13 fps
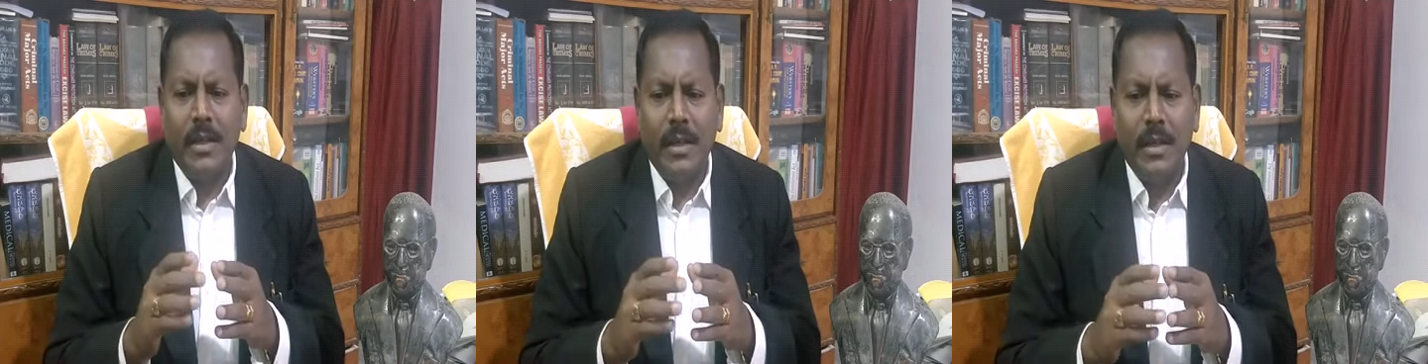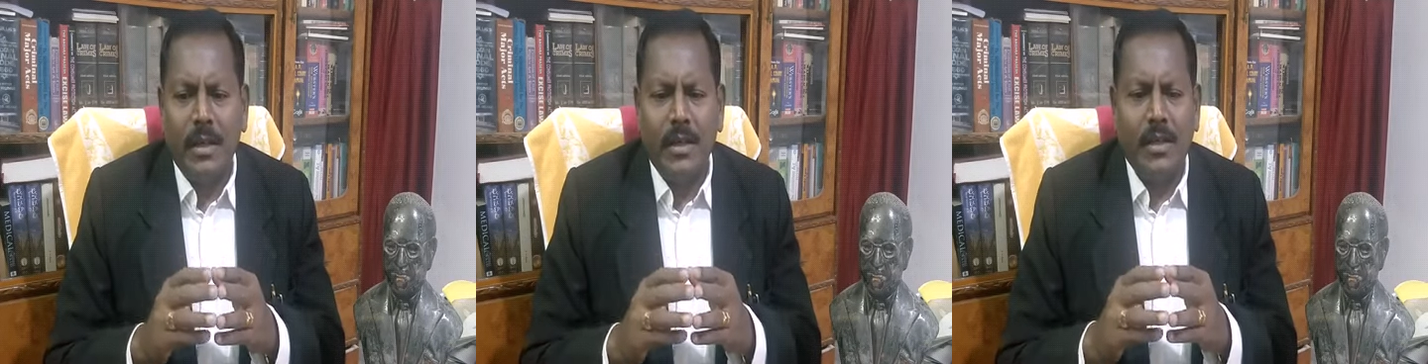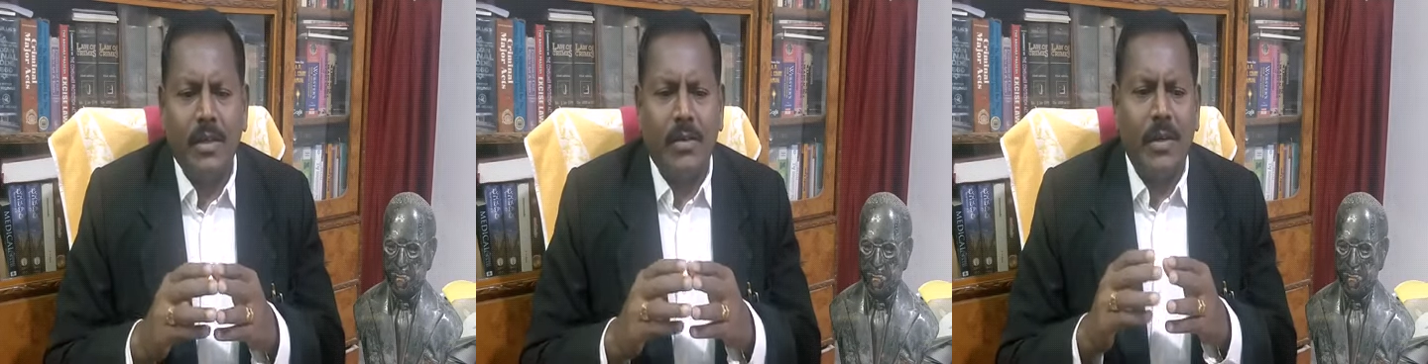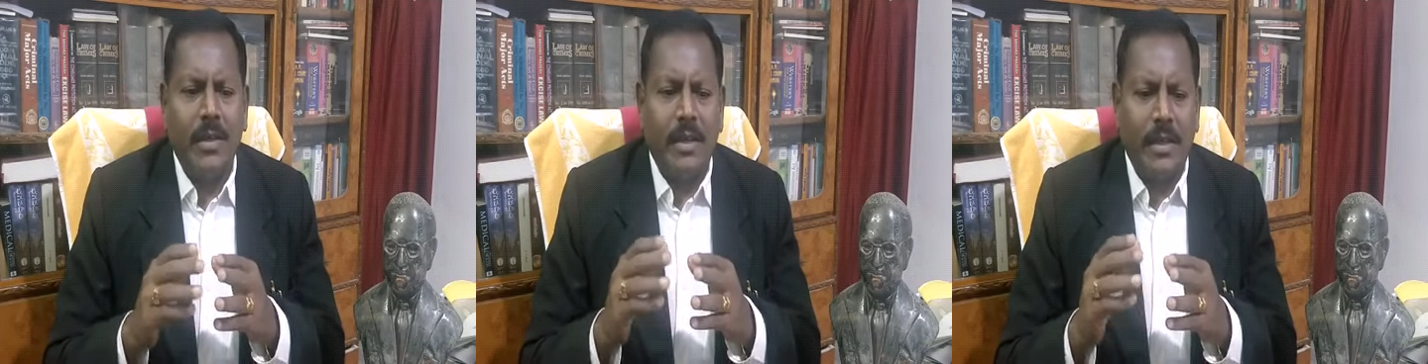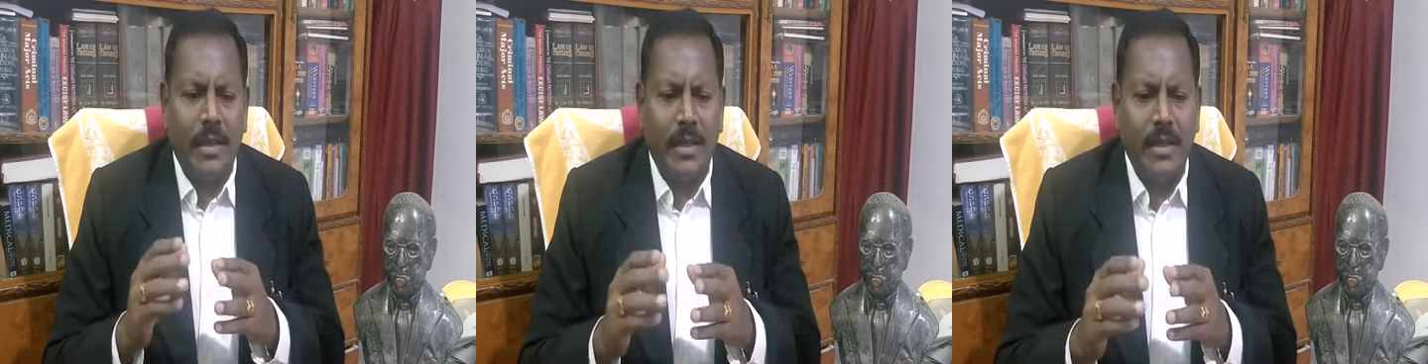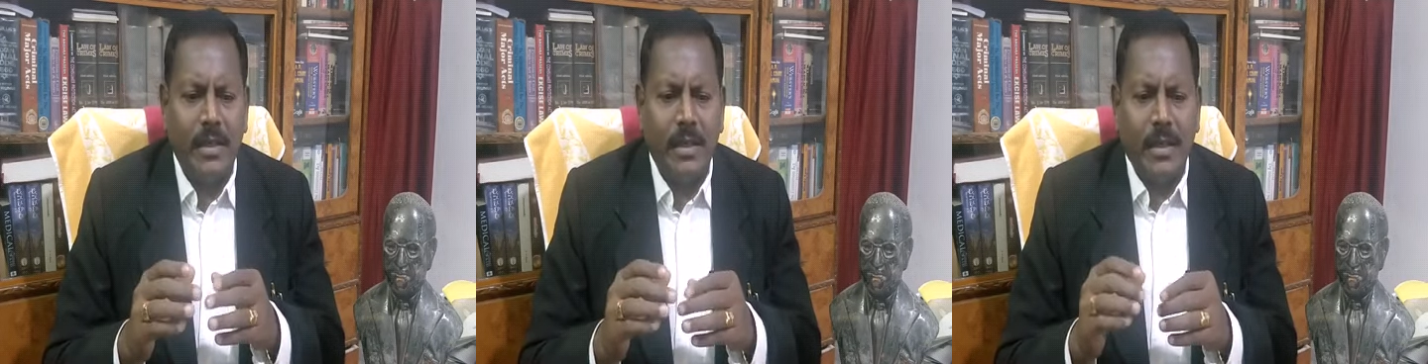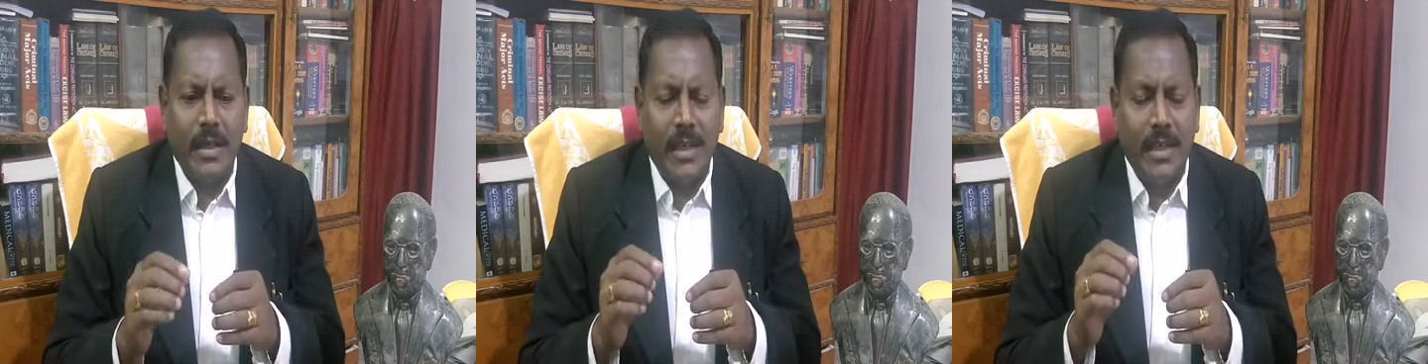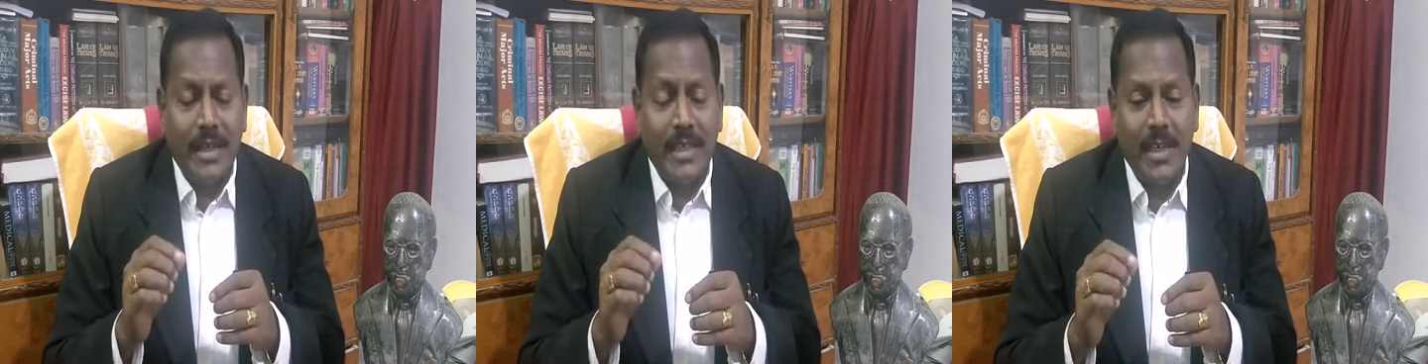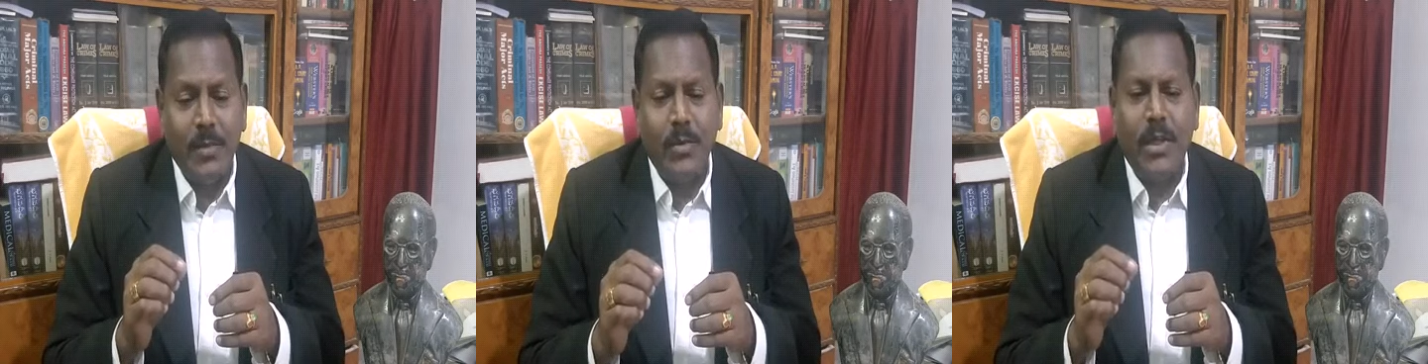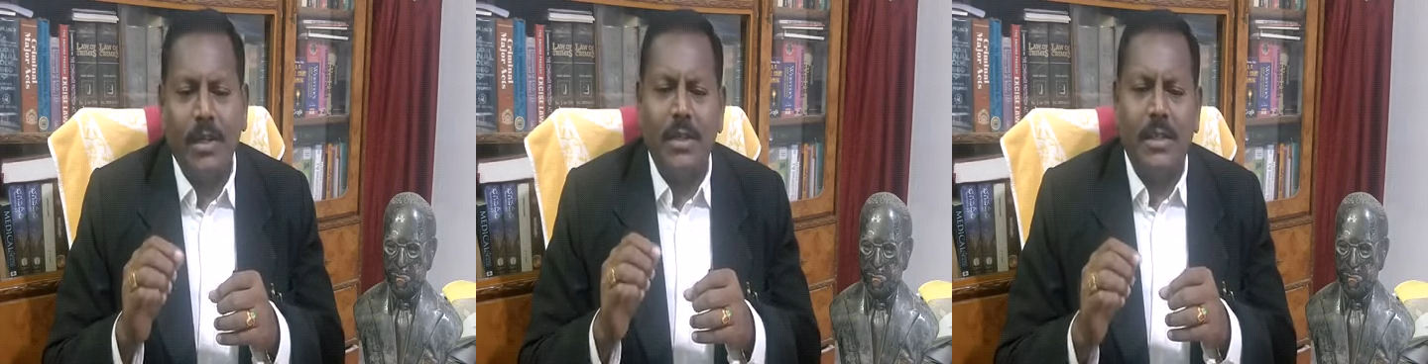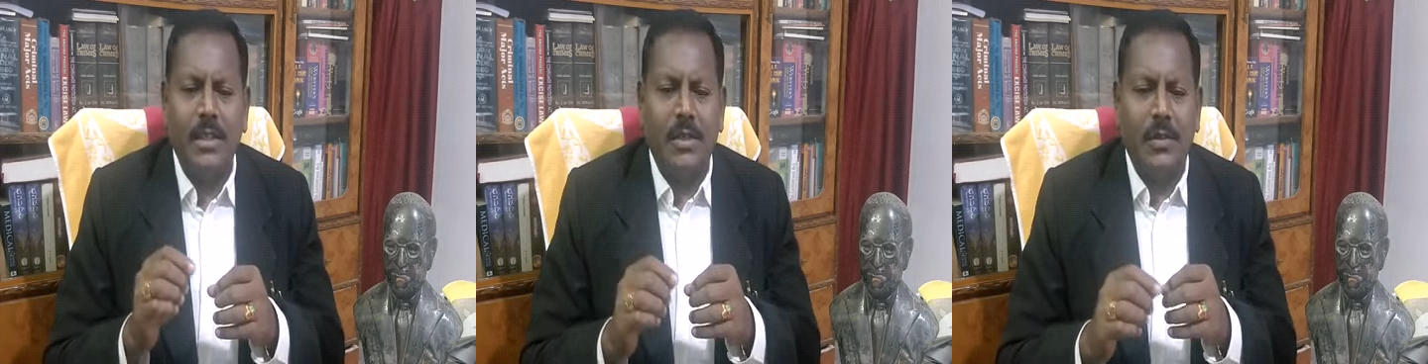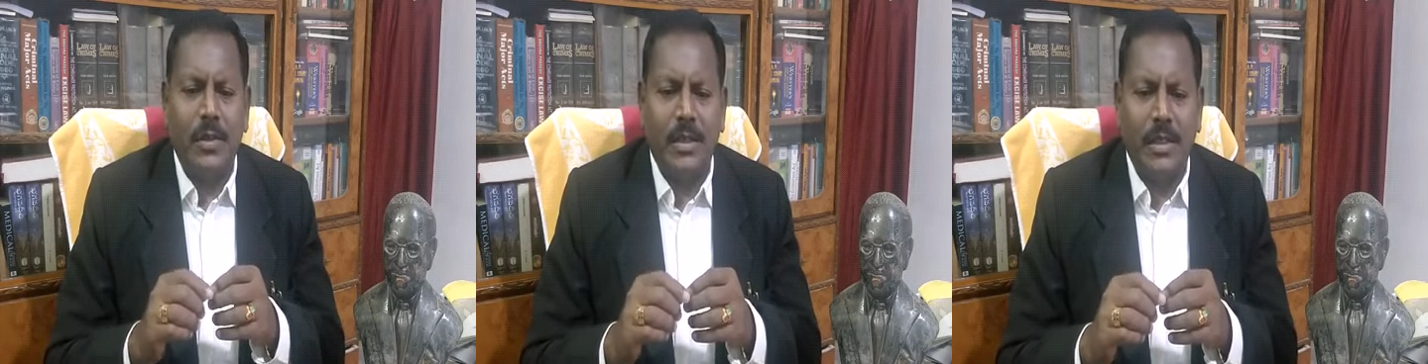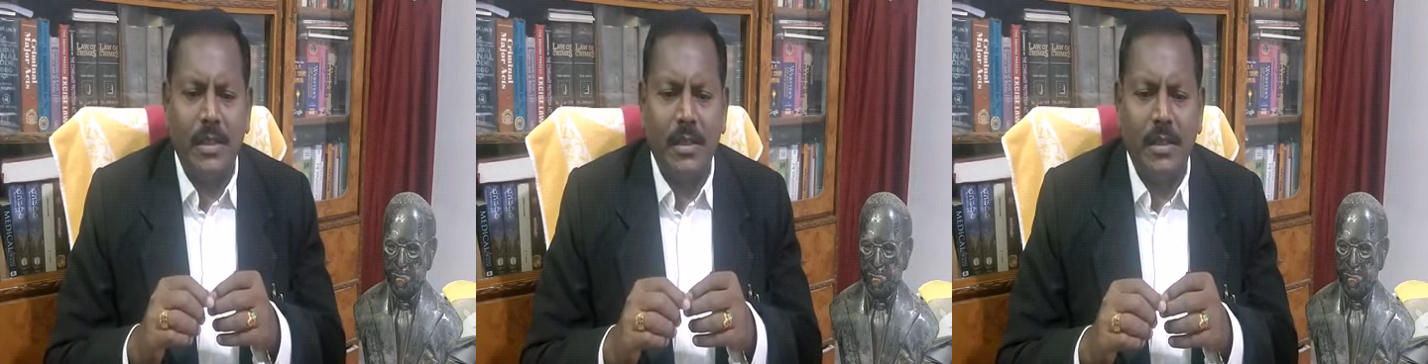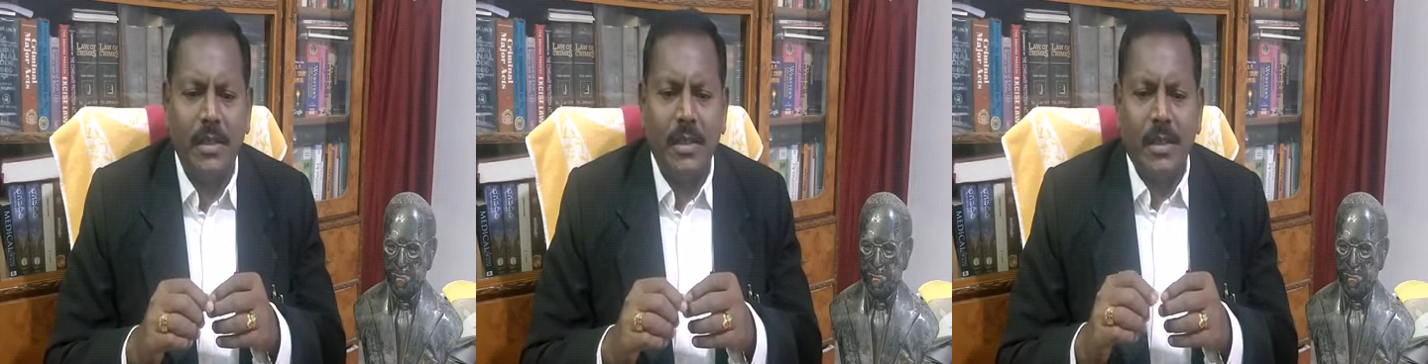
Indra Sawhney case in exceptional situations,